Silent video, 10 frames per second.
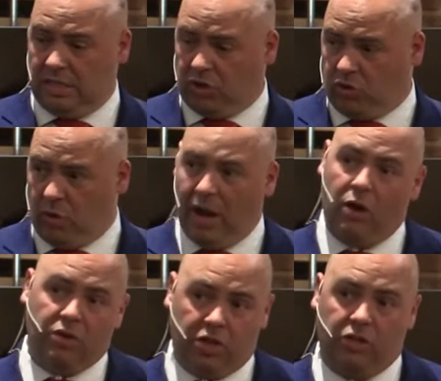The
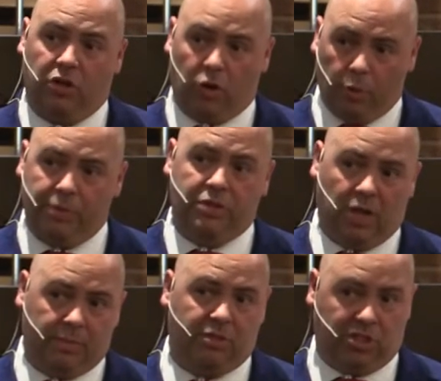ground either opens
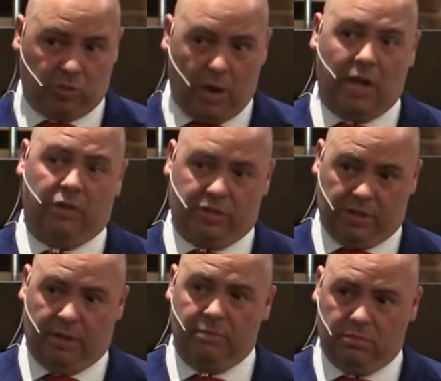up and swallows
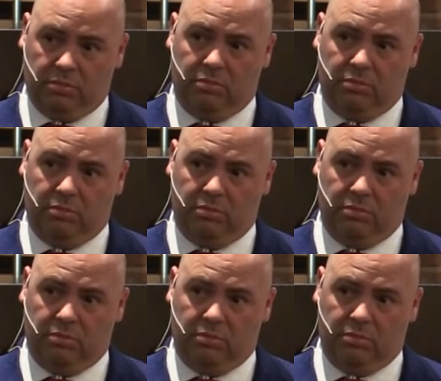them,